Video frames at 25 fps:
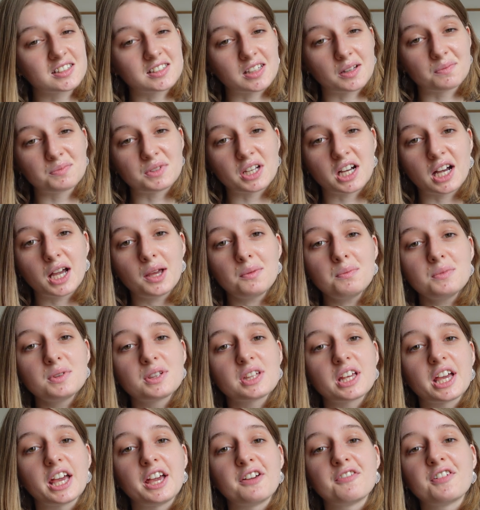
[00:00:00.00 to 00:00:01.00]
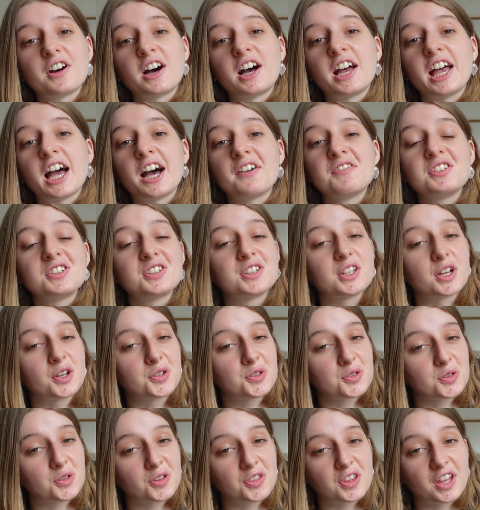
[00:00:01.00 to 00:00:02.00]
sometimes if I have a
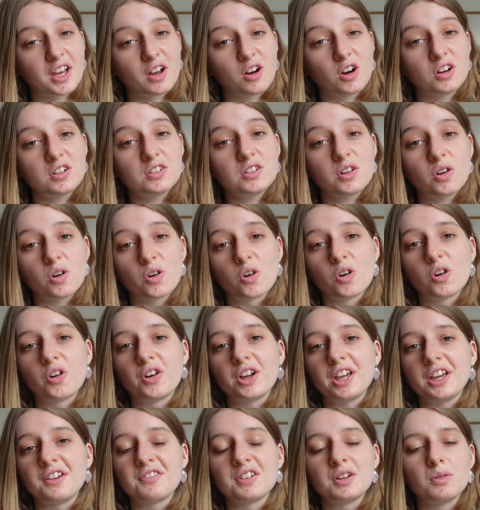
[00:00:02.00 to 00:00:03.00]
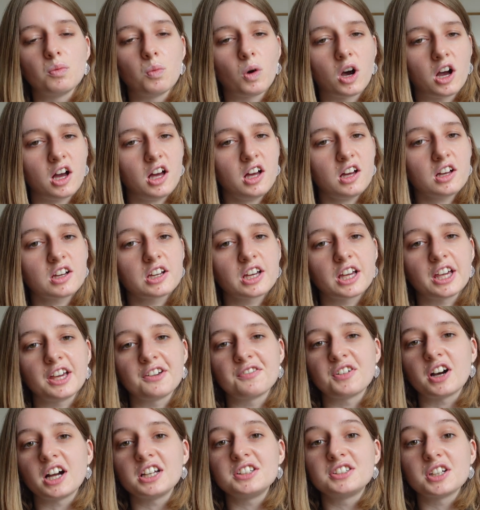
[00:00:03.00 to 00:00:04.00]
social thing on or even work.
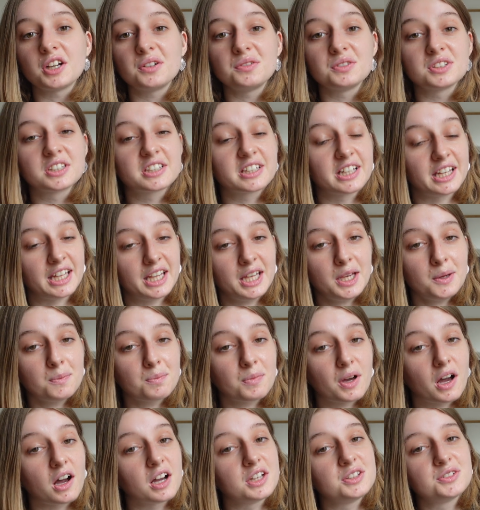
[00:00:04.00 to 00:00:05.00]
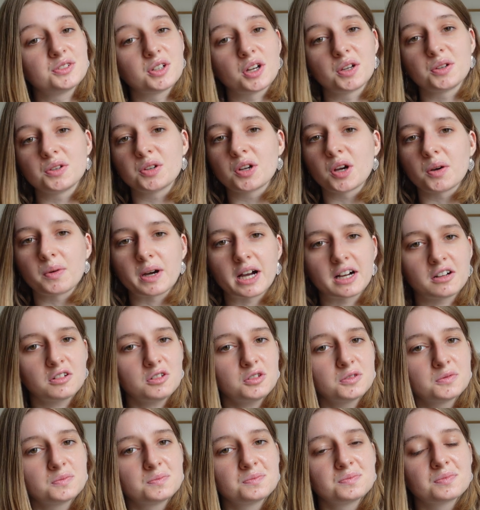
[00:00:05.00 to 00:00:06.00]
If I don't sleep, I don't go
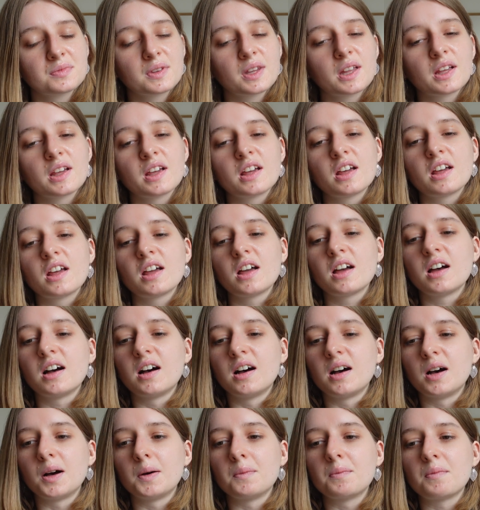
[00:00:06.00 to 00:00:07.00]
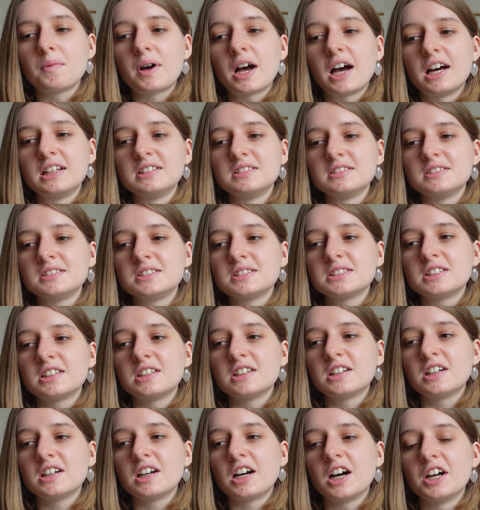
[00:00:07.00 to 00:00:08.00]
out. And
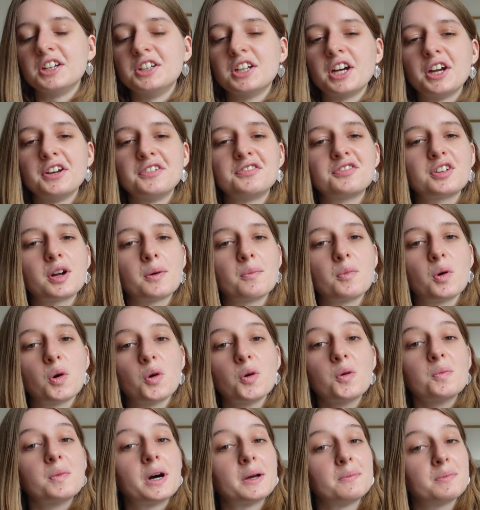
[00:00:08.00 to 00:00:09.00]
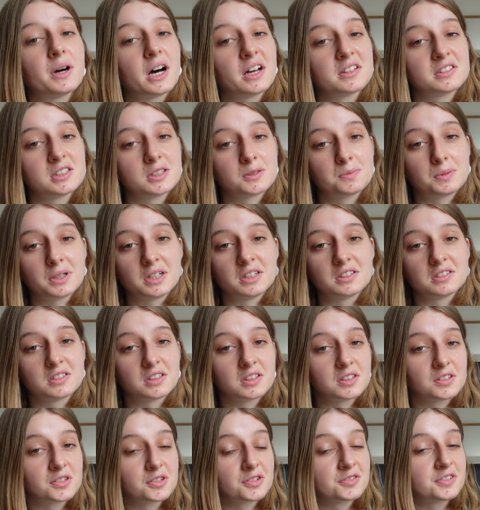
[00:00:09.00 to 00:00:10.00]
I know from all my past
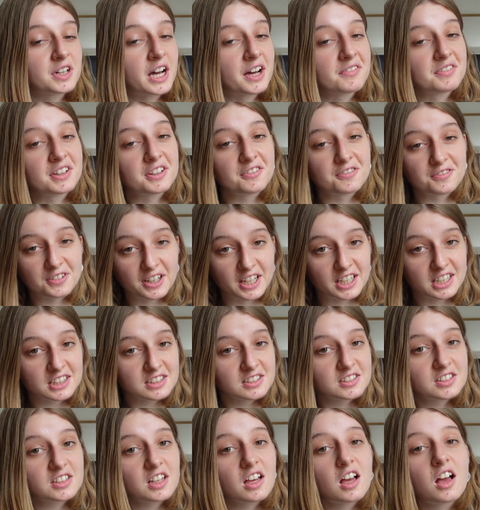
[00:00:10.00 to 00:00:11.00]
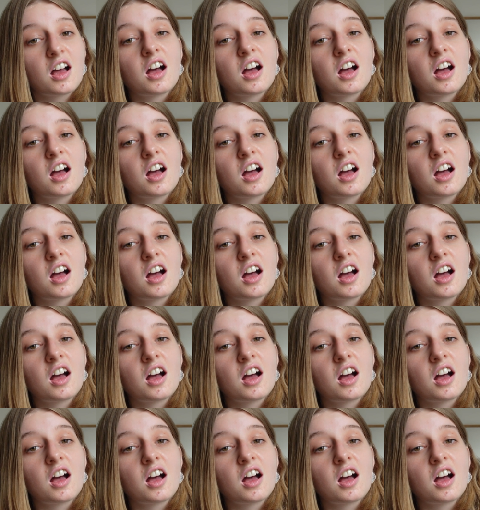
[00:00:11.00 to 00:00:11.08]
experiences of having fits,